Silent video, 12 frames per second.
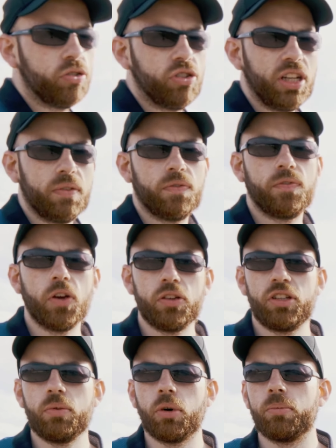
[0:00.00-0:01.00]
achieve
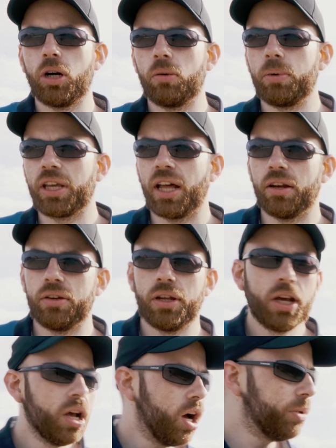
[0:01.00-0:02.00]
31 mile per gallon.
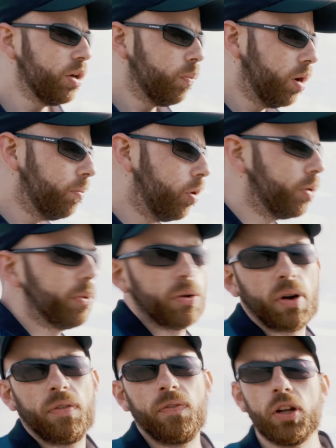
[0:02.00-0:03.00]
I mean, at one point we
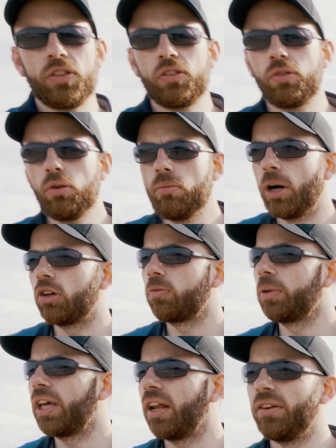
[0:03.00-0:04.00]
were at 32 miles
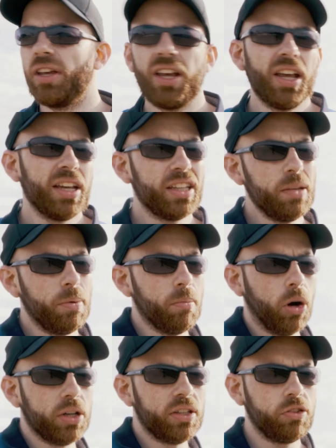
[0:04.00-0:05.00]
per gallon. And keep in
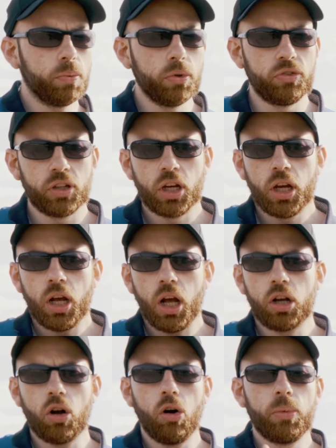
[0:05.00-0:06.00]
mind, this was
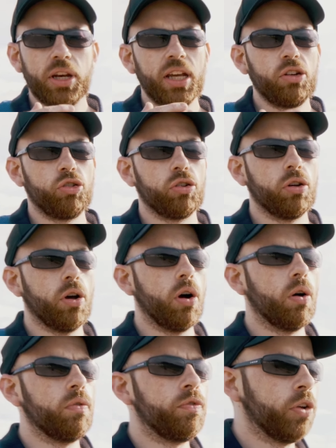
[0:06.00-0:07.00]
a combination
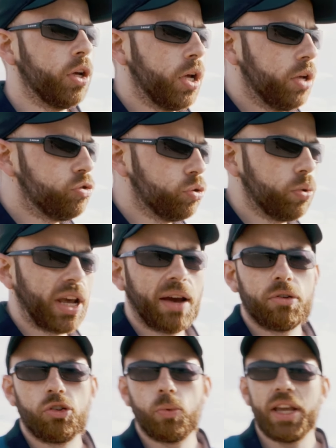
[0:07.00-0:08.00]
of dual
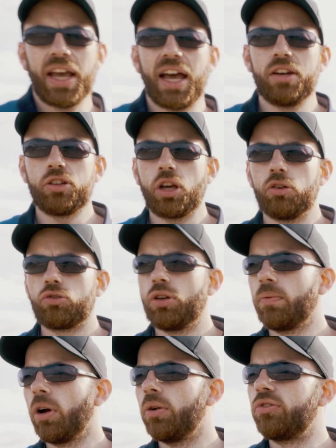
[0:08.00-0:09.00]
carriageway and
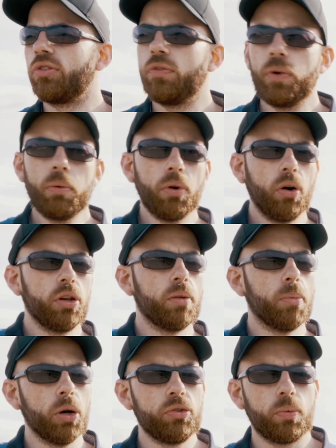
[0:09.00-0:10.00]
country roads. So if we were on the
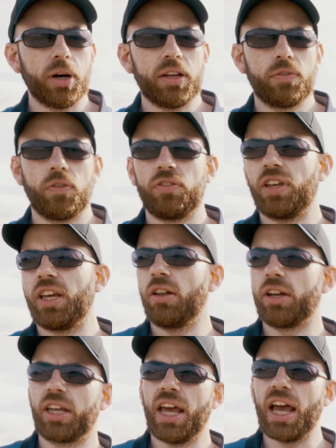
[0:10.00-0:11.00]
motorway for say
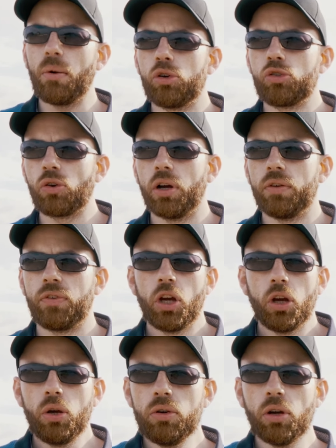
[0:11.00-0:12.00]
like an hour drive,
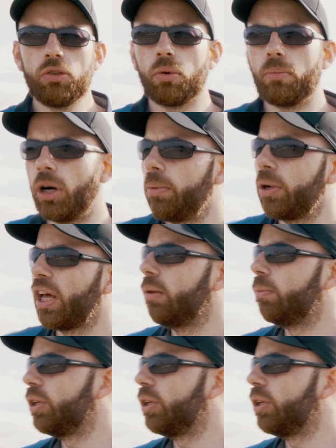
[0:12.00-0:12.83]
who knows what mile per gallon we